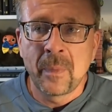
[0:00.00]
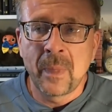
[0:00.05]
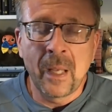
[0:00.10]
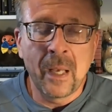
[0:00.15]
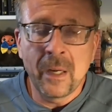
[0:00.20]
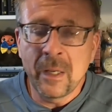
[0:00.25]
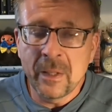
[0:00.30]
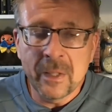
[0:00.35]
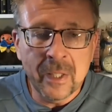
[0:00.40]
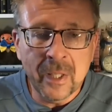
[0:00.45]

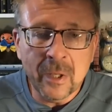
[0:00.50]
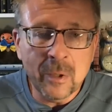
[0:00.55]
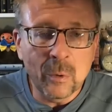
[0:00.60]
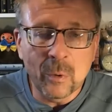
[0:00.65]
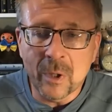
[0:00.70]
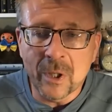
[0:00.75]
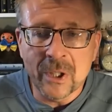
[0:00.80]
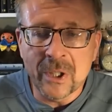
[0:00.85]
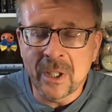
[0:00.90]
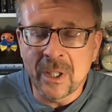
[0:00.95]
I don't think
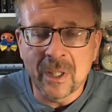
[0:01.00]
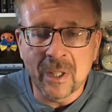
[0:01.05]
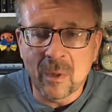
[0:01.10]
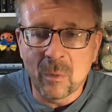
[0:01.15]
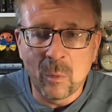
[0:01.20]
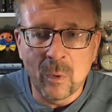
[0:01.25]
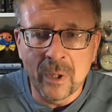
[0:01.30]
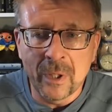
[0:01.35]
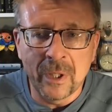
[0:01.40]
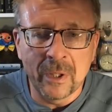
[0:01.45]
Lukashenko
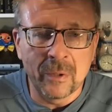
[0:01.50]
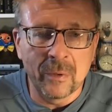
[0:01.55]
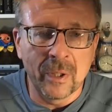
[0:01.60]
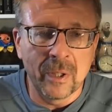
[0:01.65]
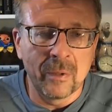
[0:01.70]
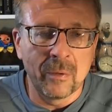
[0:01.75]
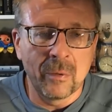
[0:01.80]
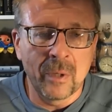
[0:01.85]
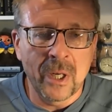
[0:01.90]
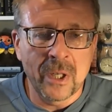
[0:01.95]
wanted
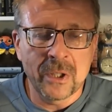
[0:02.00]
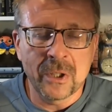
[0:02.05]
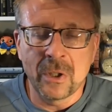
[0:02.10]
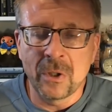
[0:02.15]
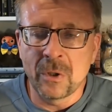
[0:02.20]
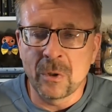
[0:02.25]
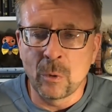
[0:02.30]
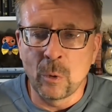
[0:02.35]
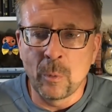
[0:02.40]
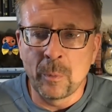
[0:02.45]

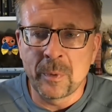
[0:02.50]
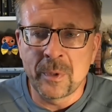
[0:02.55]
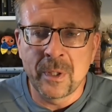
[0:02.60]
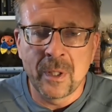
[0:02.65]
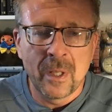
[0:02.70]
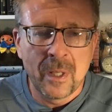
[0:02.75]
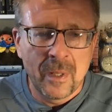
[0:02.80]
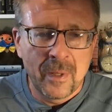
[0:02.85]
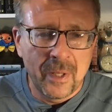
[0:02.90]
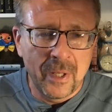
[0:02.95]
Russian troops
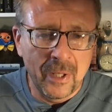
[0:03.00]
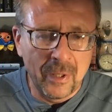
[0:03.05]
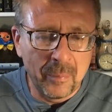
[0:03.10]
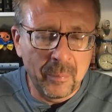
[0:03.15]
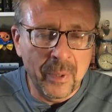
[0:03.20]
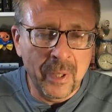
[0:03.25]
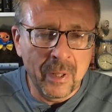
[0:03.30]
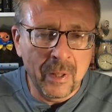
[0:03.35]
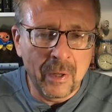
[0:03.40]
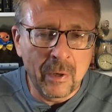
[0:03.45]
in
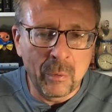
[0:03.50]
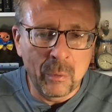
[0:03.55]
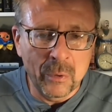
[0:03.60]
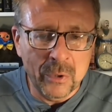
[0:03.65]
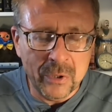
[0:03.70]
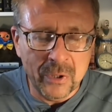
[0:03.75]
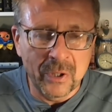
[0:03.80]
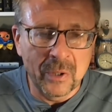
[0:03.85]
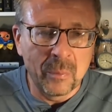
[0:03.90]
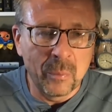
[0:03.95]

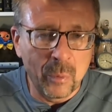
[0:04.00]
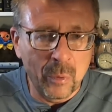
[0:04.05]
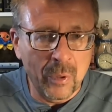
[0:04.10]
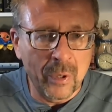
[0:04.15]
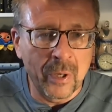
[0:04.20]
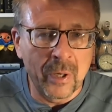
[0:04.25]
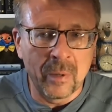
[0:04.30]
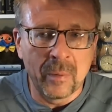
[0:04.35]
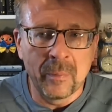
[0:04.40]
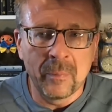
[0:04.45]
Belarus on the
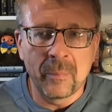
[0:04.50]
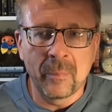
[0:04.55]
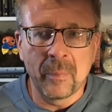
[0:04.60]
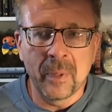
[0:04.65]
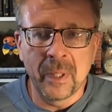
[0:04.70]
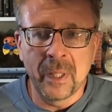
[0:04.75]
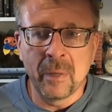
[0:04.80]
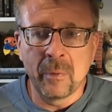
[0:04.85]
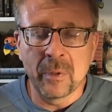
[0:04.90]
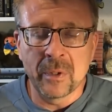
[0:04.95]
border,
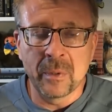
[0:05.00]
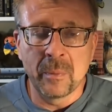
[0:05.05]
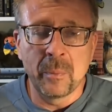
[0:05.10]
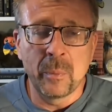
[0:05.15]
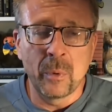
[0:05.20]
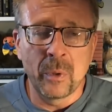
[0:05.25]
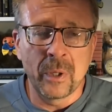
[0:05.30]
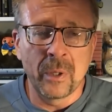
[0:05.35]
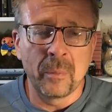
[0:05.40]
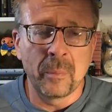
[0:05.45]
but that was an
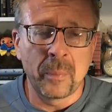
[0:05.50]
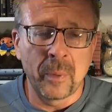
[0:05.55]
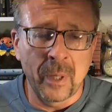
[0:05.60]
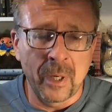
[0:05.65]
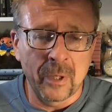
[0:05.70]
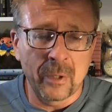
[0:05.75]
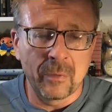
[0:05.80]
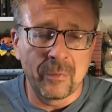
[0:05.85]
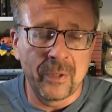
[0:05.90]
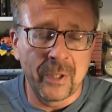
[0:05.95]
important
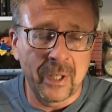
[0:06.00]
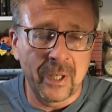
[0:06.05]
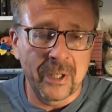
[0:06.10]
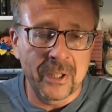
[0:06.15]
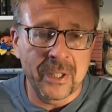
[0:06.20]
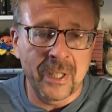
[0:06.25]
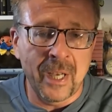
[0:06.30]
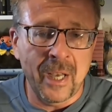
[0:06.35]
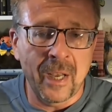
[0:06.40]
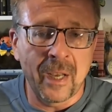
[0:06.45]
part of their
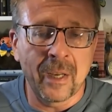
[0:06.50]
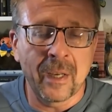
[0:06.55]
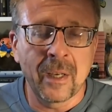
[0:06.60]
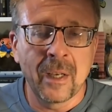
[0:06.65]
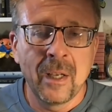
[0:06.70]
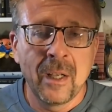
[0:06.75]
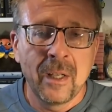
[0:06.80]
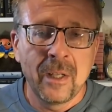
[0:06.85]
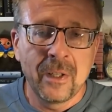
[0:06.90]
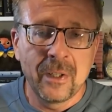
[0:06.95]
attack
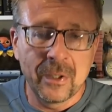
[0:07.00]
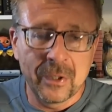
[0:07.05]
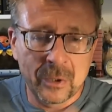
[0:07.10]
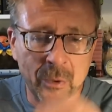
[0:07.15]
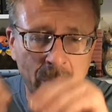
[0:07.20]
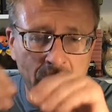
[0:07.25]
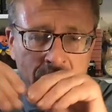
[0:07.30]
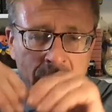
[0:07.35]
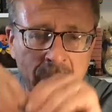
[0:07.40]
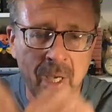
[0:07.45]
is
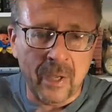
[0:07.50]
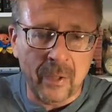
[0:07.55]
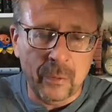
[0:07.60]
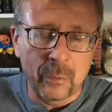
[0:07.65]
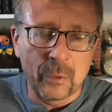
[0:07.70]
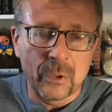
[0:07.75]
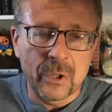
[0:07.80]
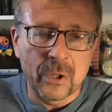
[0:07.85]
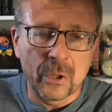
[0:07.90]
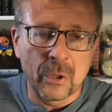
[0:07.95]
to attack
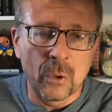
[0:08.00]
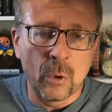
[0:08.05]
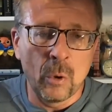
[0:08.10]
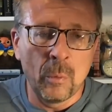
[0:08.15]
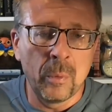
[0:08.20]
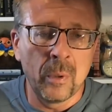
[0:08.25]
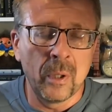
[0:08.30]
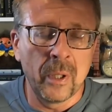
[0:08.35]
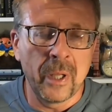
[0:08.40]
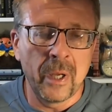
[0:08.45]
through
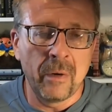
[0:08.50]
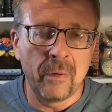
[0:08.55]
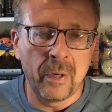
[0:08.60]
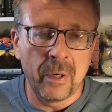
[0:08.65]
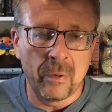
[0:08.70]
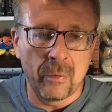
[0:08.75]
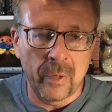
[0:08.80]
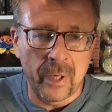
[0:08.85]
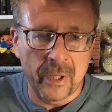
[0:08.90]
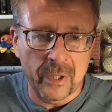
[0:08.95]
Chernobyl
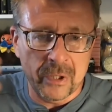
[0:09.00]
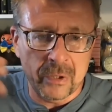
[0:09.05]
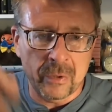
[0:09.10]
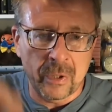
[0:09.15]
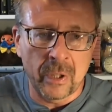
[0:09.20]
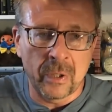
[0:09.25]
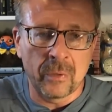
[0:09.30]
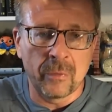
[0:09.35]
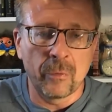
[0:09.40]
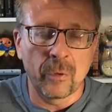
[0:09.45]
area right
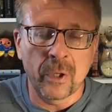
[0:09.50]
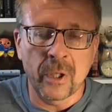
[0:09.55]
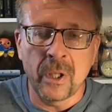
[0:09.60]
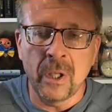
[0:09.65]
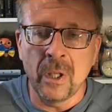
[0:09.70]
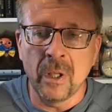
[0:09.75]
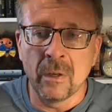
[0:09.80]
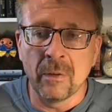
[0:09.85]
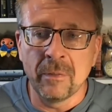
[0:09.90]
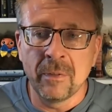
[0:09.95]
straight for
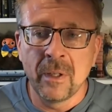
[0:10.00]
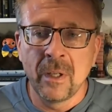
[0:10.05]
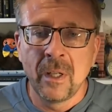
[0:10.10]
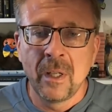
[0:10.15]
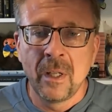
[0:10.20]
Kiev.